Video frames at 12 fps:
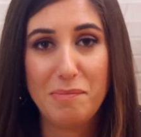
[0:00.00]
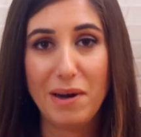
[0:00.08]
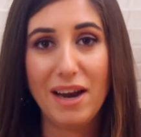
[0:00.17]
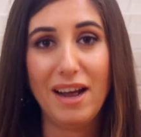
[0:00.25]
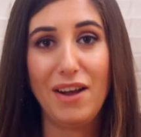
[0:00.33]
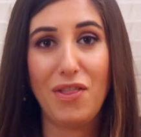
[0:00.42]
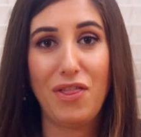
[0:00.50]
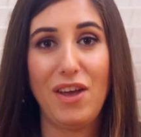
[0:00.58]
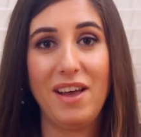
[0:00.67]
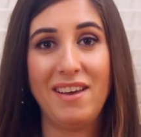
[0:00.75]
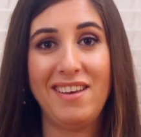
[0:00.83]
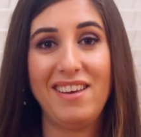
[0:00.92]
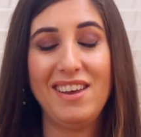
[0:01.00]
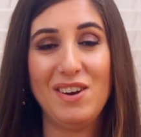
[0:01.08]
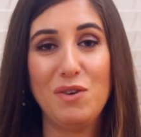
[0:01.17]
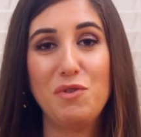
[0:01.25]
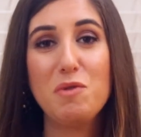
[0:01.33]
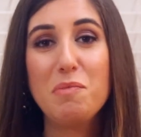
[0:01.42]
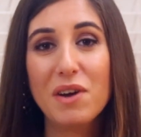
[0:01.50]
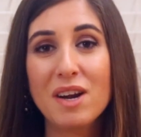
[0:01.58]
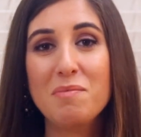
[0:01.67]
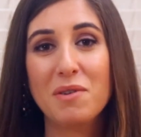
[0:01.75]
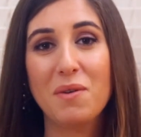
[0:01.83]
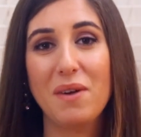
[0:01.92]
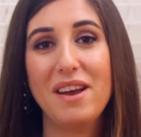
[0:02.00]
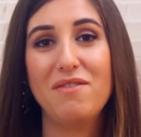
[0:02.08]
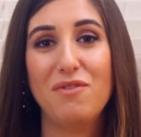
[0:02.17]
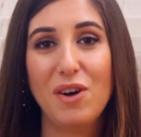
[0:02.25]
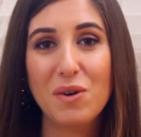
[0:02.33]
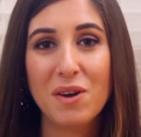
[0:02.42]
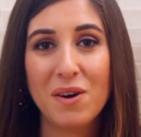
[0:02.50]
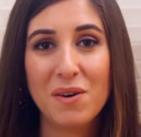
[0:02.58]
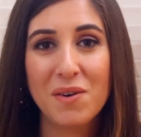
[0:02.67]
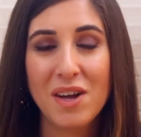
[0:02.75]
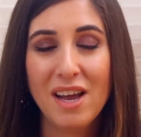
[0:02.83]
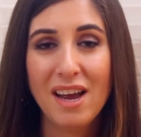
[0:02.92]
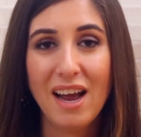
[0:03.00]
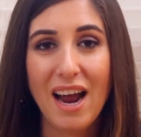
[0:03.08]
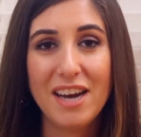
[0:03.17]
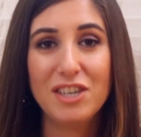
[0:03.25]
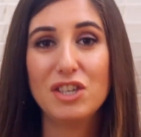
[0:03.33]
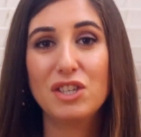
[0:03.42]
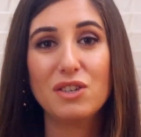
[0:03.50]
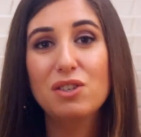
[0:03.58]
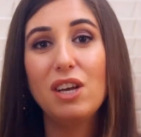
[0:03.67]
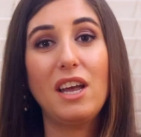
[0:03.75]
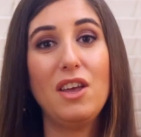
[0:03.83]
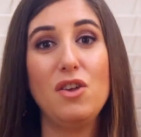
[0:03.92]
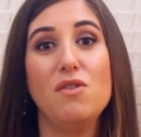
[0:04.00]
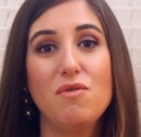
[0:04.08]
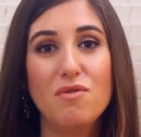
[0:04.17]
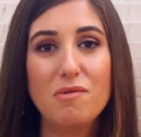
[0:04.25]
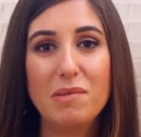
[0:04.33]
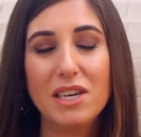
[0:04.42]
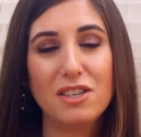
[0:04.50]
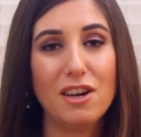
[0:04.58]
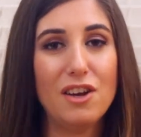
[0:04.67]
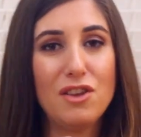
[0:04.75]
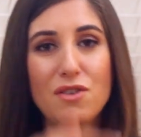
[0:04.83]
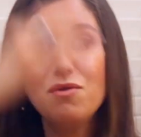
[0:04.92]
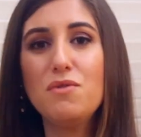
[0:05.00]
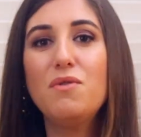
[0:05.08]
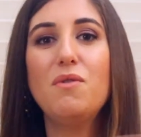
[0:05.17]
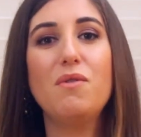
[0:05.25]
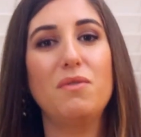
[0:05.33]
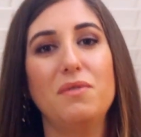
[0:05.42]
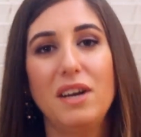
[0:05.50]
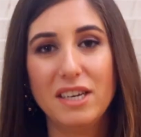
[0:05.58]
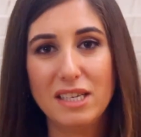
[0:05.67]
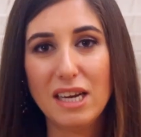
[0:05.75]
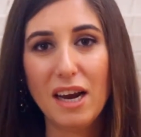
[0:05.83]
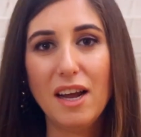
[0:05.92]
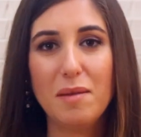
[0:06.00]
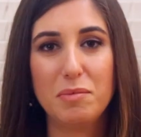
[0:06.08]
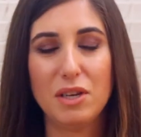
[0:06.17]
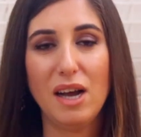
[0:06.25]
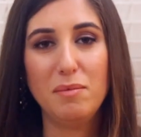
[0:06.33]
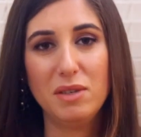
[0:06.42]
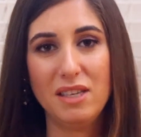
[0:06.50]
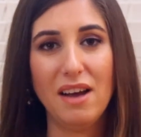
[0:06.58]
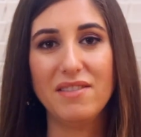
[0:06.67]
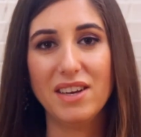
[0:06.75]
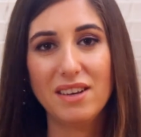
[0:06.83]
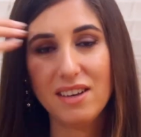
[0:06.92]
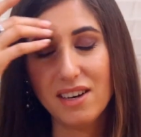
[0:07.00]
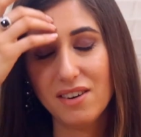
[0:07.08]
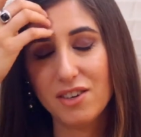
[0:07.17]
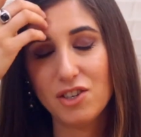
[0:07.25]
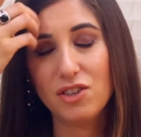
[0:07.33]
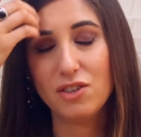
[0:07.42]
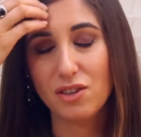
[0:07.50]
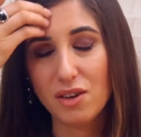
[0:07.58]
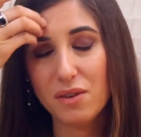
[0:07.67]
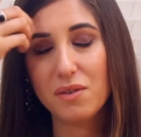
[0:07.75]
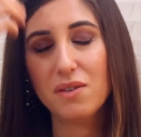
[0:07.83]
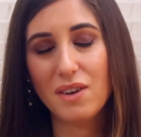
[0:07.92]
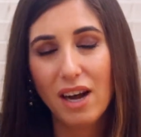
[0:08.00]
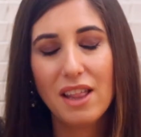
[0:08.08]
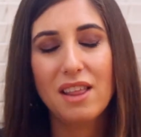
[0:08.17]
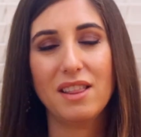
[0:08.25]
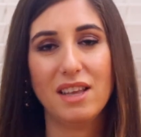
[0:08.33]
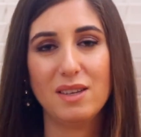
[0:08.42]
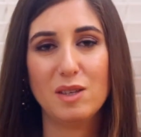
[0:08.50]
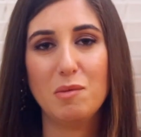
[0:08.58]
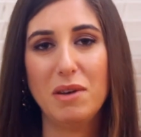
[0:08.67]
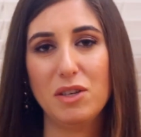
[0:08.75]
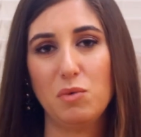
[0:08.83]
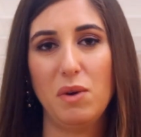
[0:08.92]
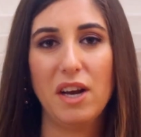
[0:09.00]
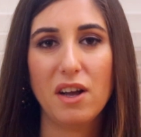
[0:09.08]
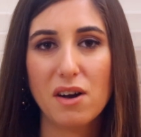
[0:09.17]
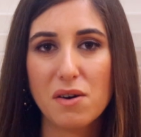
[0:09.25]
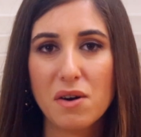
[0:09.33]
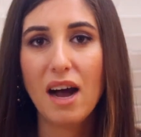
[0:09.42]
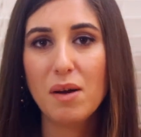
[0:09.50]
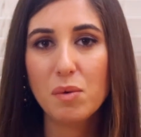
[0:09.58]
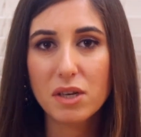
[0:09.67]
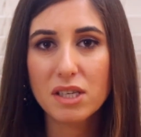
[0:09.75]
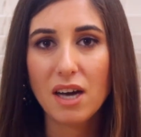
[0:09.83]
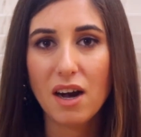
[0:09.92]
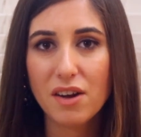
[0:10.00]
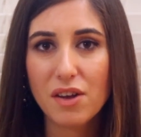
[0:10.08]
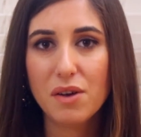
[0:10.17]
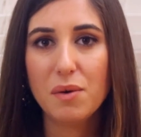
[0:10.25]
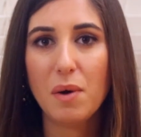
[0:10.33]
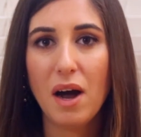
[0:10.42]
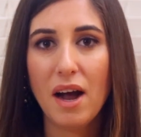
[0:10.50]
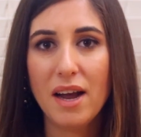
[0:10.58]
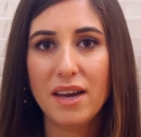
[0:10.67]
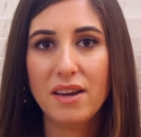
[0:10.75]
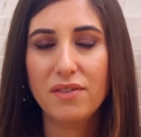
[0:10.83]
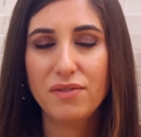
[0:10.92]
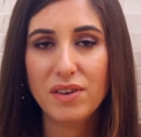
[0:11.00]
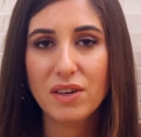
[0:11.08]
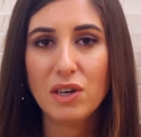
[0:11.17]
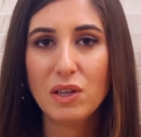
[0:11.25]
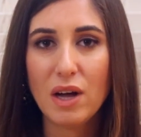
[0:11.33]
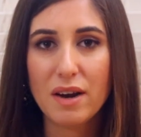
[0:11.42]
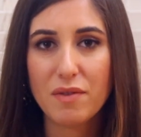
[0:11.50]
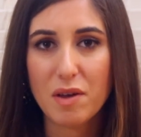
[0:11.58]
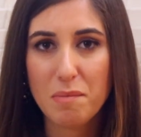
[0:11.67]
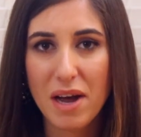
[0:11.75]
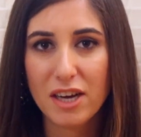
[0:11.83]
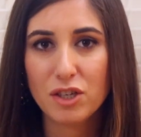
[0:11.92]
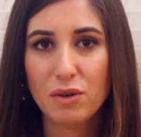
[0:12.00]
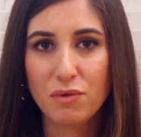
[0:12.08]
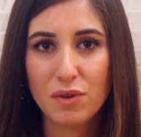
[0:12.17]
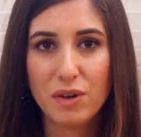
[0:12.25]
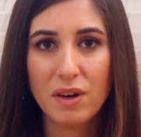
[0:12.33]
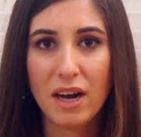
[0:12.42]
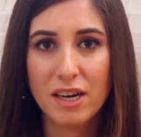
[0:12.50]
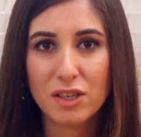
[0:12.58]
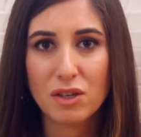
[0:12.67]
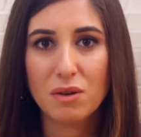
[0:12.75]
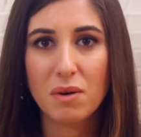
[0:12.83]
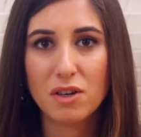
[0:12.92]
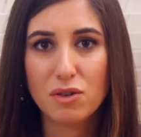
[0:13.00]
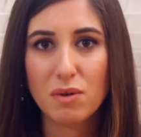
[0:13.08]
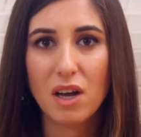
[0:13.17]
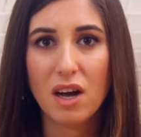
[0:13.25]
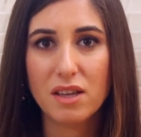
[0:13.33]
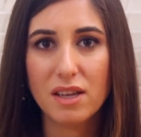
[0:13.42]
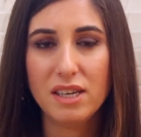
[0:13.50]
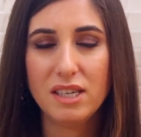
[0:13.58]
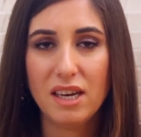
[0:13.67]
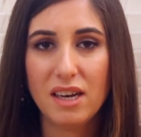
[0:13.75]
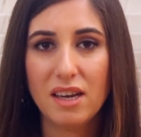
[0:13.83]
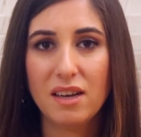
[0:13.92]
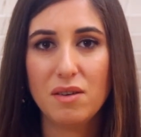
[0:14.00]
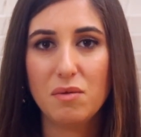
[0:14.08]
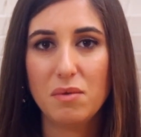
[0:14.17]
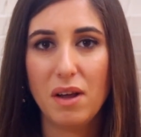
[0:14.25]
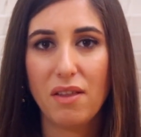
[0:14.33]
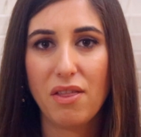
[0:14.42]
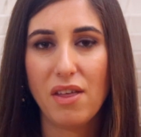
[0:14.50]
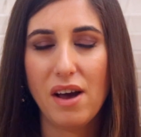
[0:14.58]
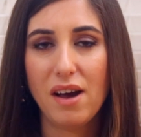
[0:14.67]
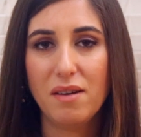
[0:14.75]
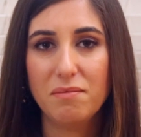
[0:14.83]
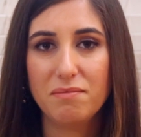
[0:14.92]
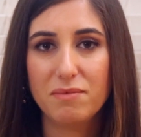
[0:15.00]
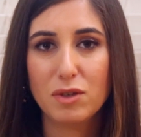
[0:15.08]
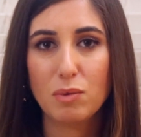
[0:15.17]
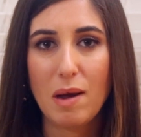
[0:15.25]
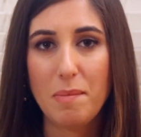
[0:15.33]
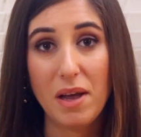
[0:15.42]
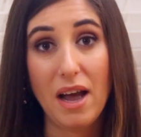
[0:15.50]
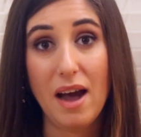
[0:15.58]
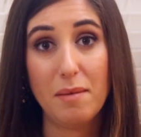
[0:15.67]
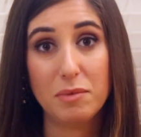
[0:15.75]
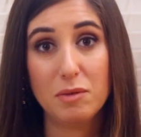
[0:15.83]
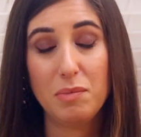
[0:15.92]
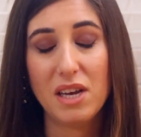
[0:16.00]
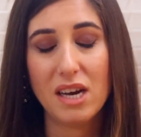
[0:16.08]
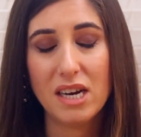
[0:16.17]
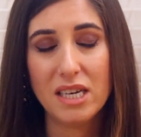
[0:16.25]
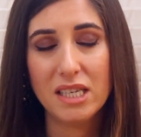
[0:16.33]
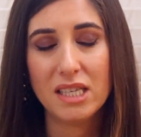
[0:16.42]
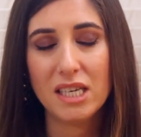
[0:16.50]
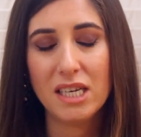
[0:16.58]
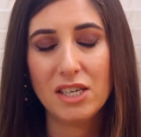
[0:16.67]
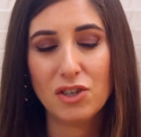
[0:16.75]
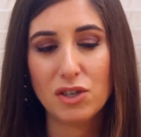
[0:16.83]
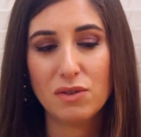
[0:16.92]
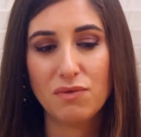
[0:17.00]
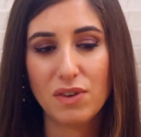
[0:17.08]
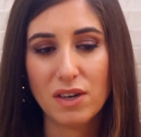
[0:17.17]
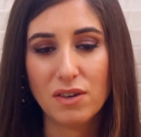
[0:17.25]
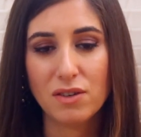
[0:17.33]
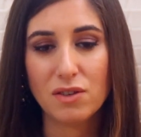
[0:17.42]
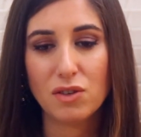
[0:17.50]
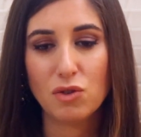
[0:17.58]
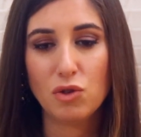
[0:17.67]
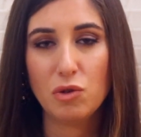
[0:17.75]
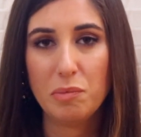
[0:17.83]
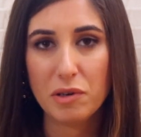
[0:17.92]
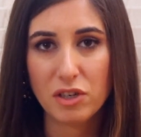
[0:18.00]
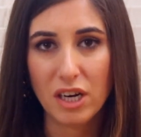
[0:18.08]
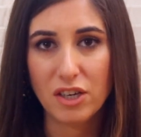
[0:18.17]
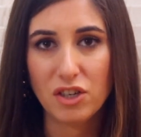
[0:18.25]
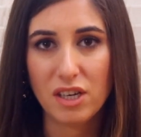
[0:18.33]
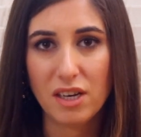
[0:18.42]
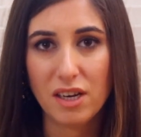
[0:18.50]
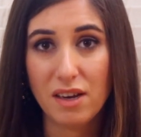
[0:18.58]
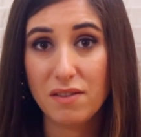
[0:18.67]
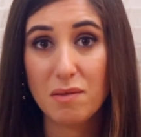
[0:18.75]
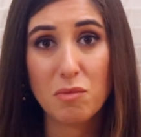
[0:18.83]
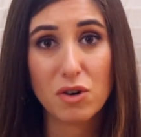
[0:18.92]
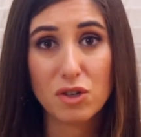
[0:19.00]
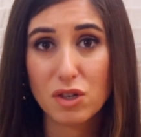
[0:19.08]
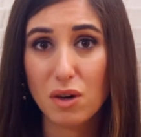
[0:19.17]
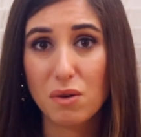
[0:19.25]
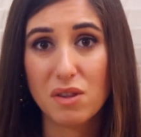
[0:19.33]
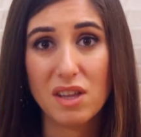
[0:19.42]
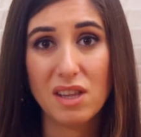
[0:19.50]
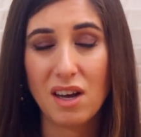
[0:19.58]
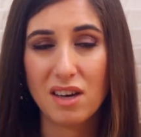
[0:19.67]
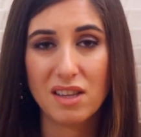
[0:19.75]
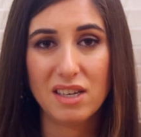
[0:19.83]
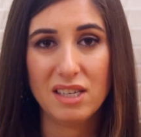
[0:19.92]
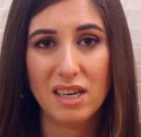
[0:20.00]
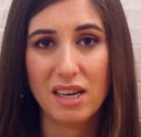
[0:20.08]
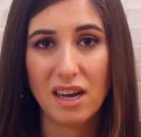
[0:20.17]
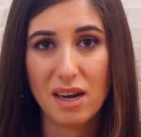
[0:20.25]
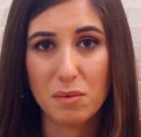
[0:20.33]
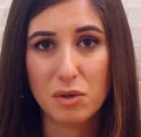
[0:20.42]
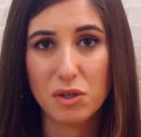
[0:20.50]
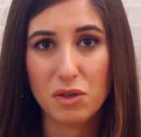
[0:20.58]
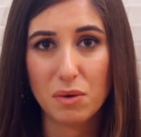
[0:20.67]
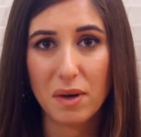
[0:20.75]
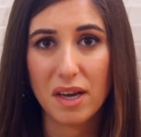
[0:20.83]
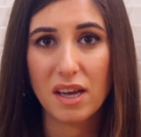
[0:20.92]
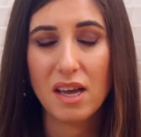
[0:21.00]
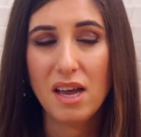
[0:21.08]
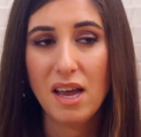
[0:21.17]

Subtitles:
But I think, you know, if you put up a great photo and it just looks like you, but it's not you like done up times 7, you know, it's just you. I think that's the best way to go. I will tell you, I feel a lot of compassion for you guys who are doing online dating with swiping apps, because it just feels super judgy, even more so than the online dating I was doing.